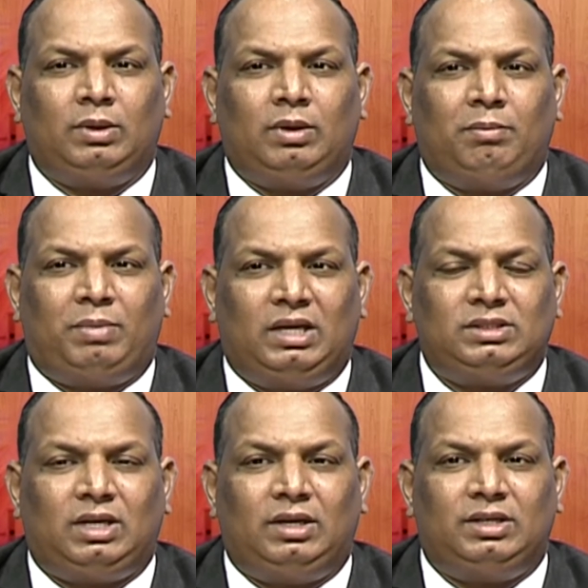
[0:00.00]
passed
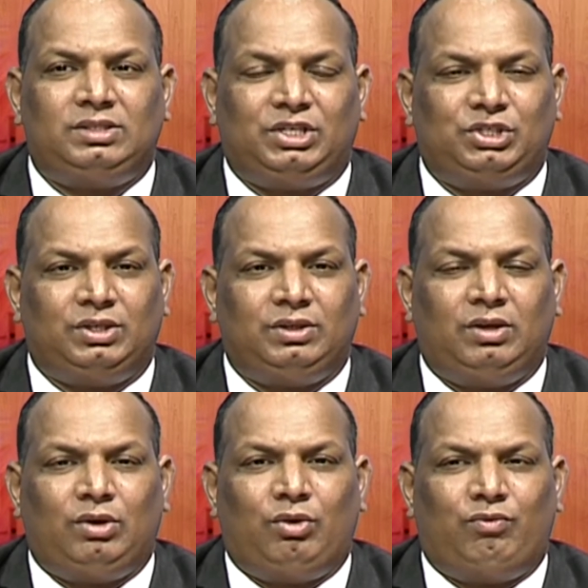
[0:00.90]
under section
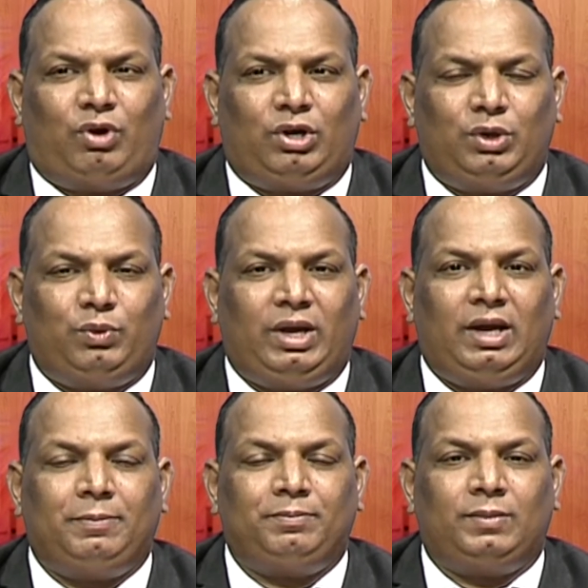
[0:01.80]

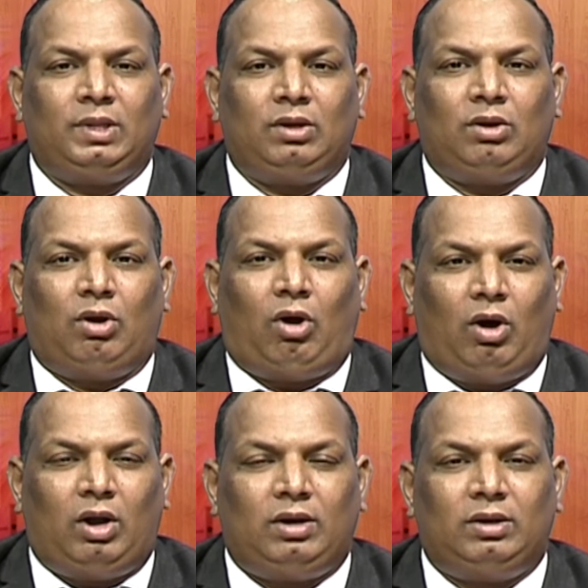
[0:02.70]
42a
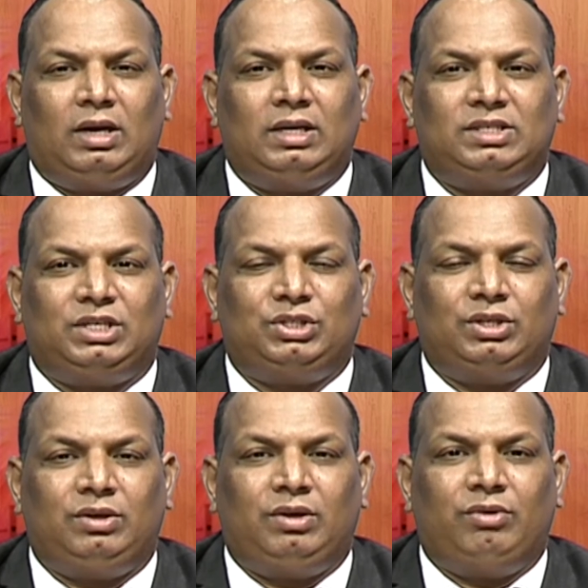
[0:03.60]
or under
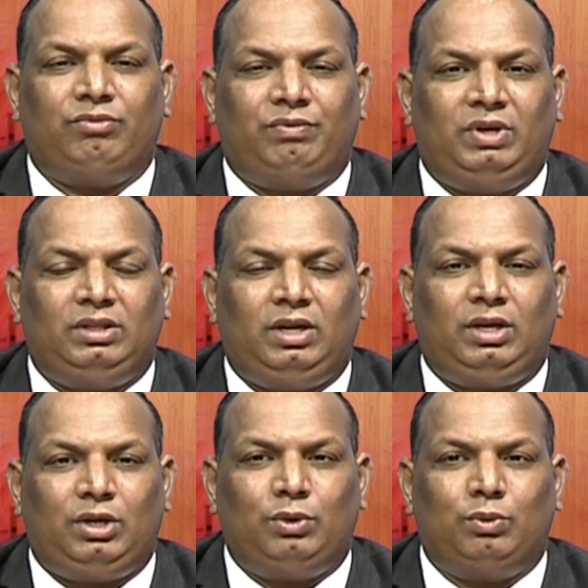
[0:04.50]
section
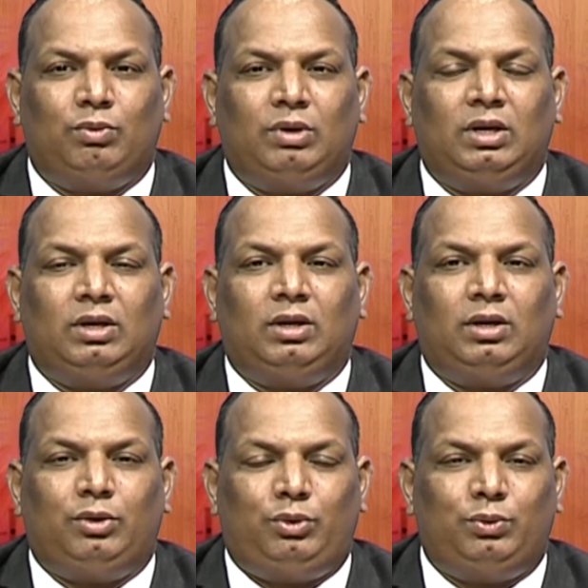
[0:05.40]
53q
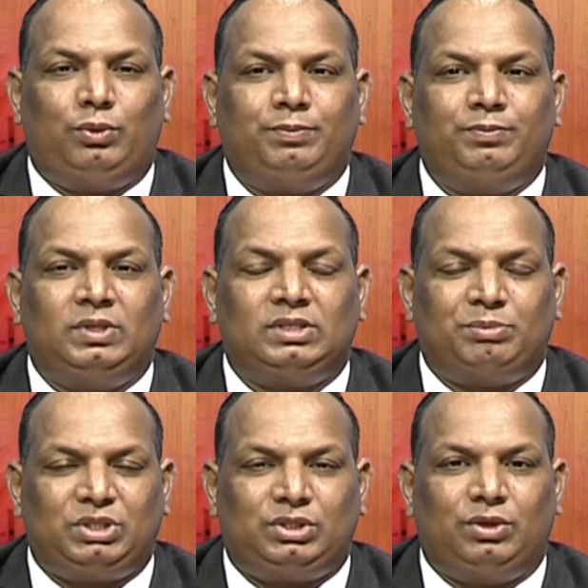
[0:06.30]

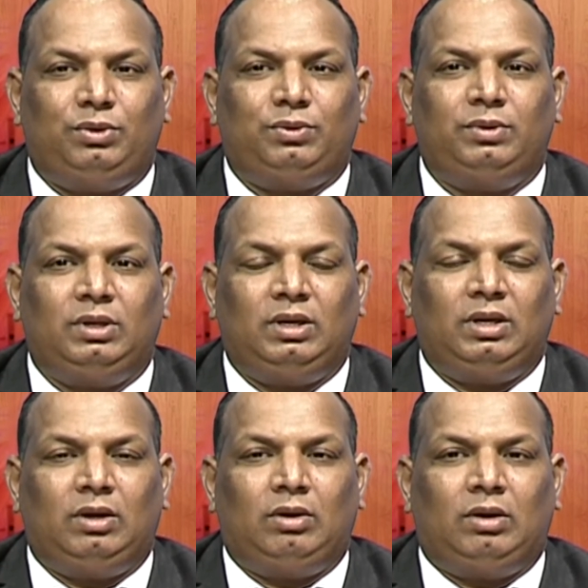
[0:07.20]
subsection 2
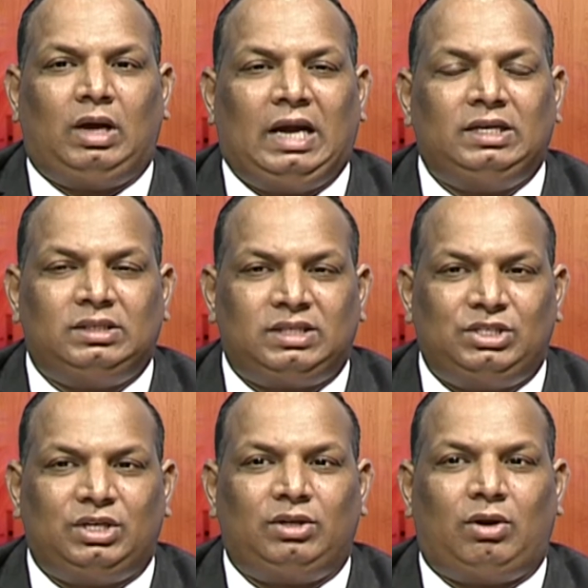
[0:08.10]
and such
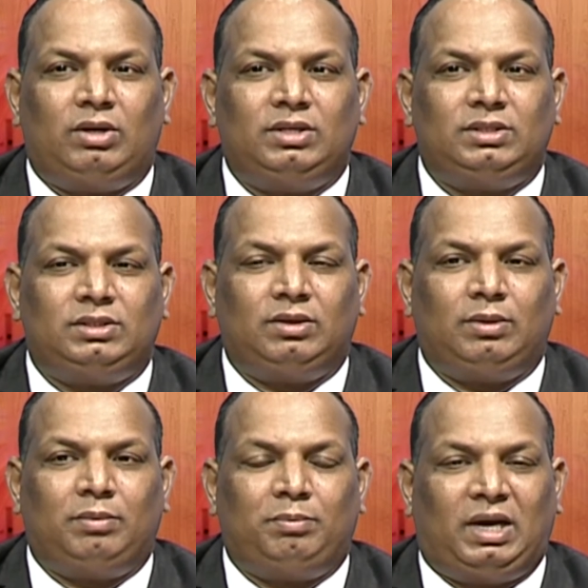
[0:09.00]
other orders
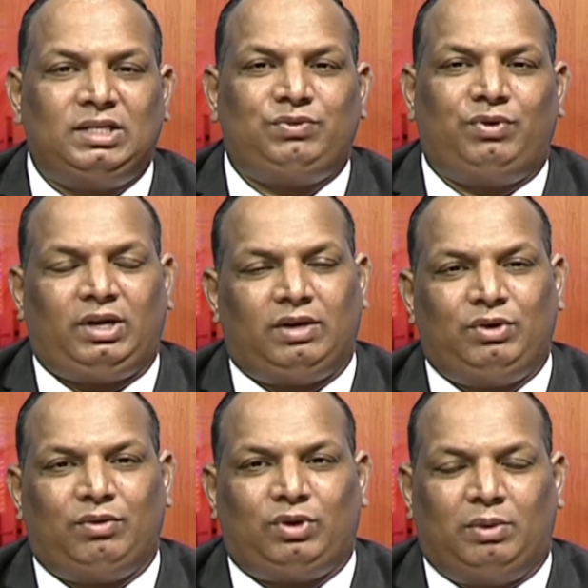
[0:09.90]
passed for recovery
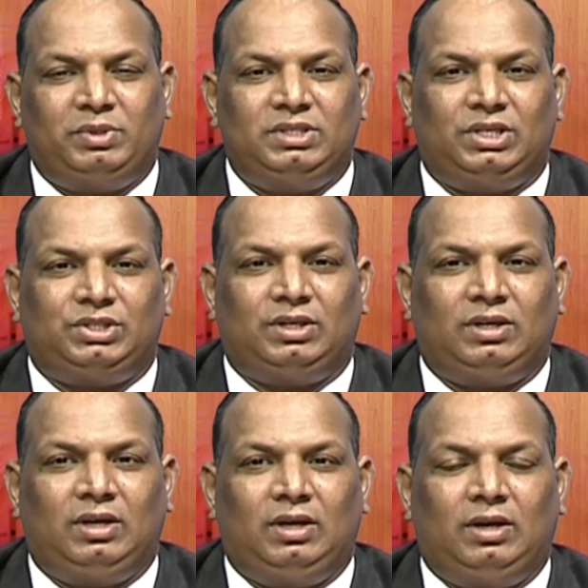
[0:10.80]
of compensation
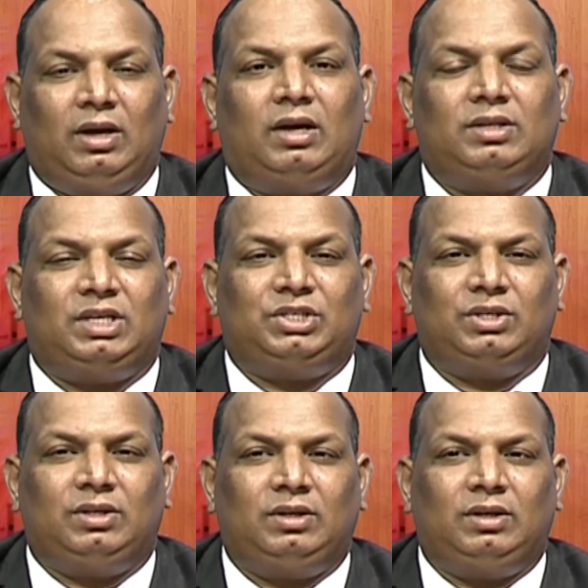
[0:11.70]
under
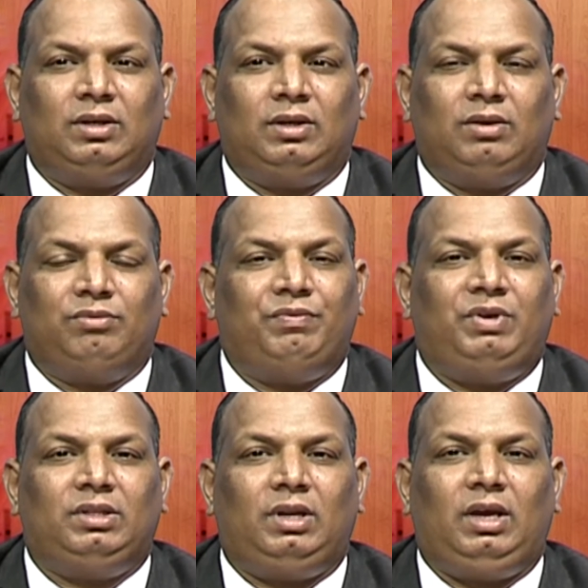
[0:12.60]
section
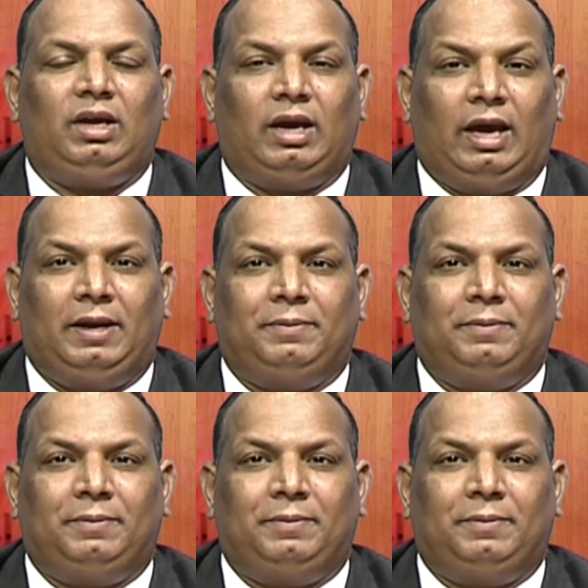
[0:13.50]
53n.